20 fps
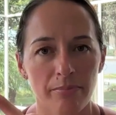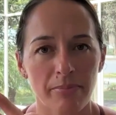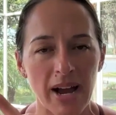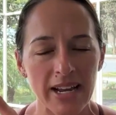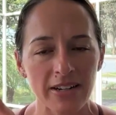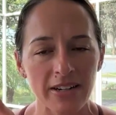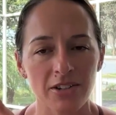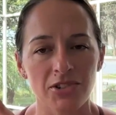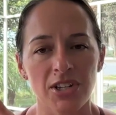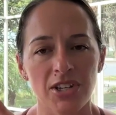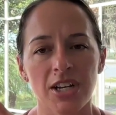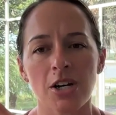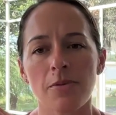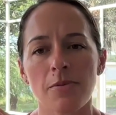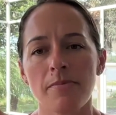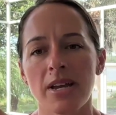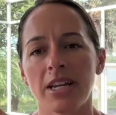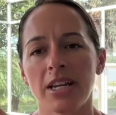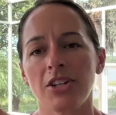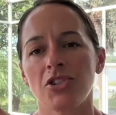binders help
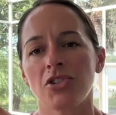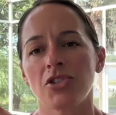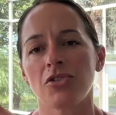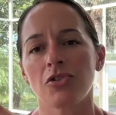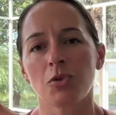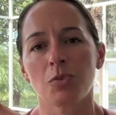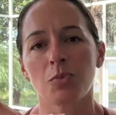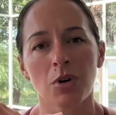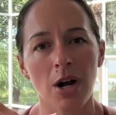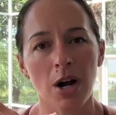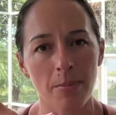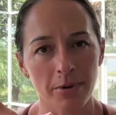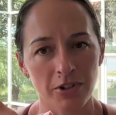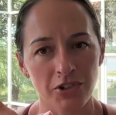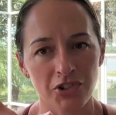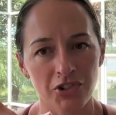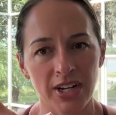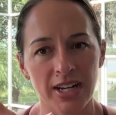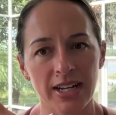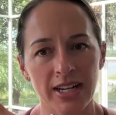making sure there's proper
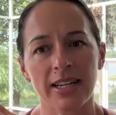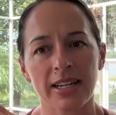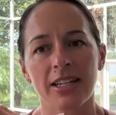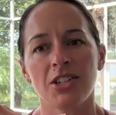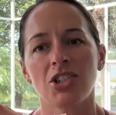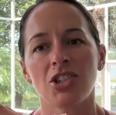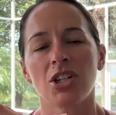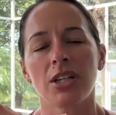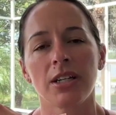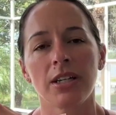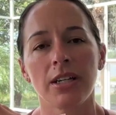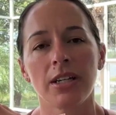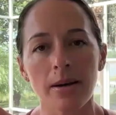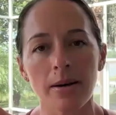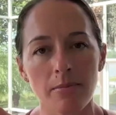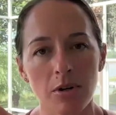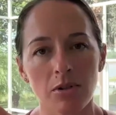drainage, gut